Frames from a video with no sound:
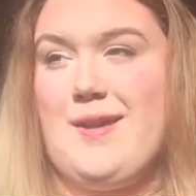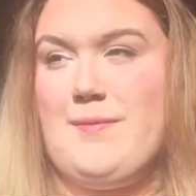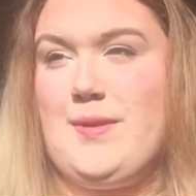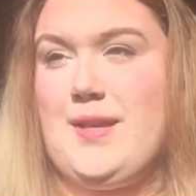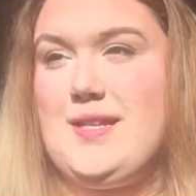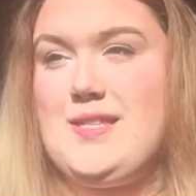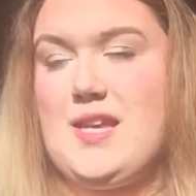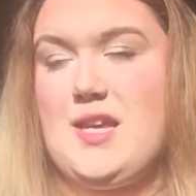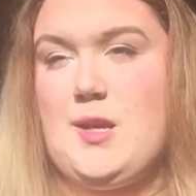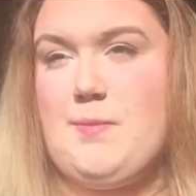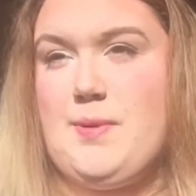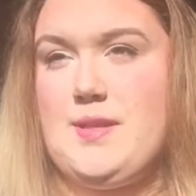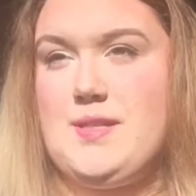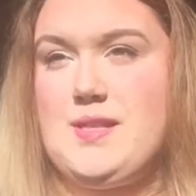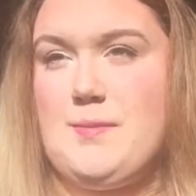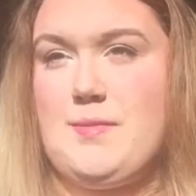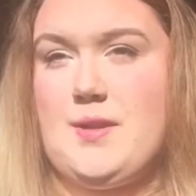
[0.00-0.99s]
Let's say you
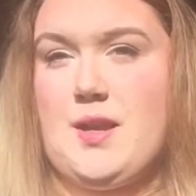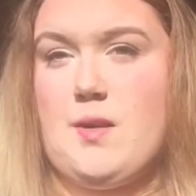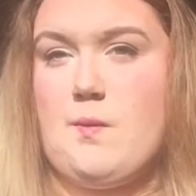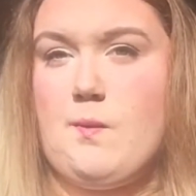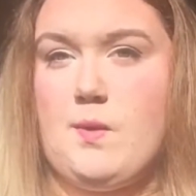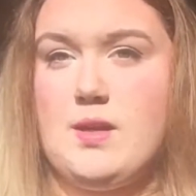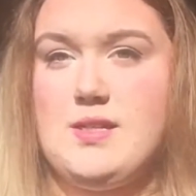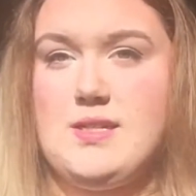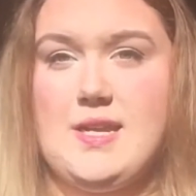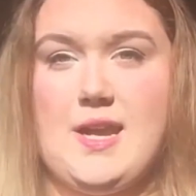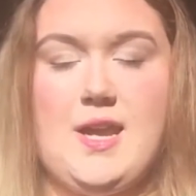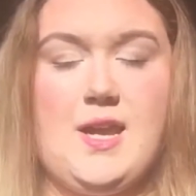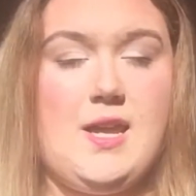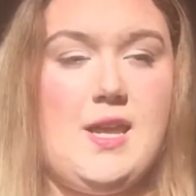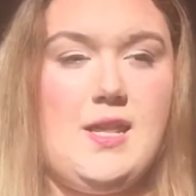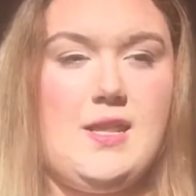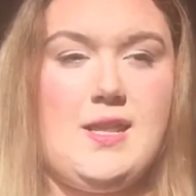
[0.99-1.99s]
put something on one
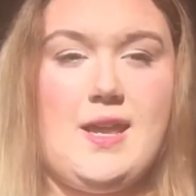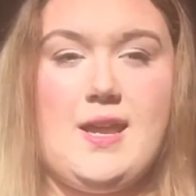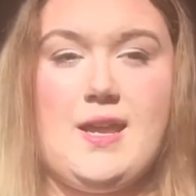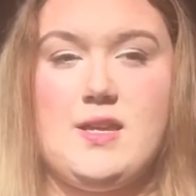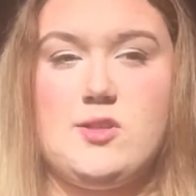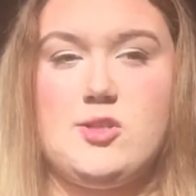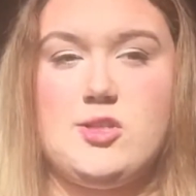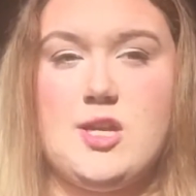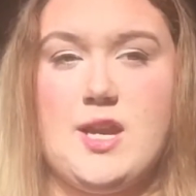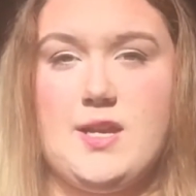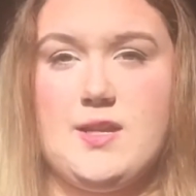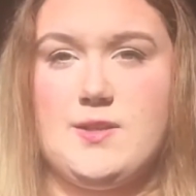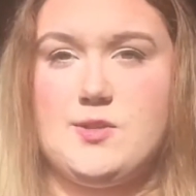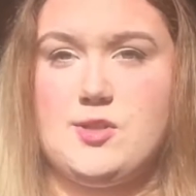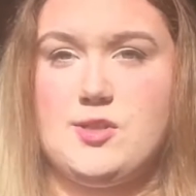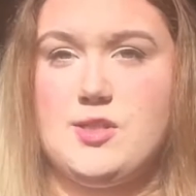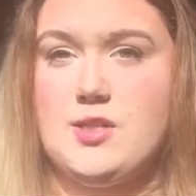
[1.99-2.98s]
date and that has
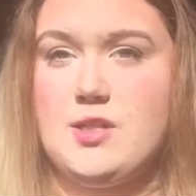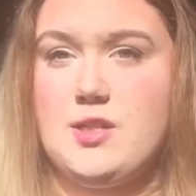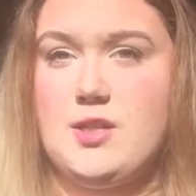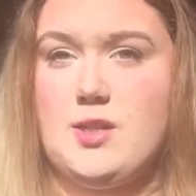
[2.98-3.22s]
changed.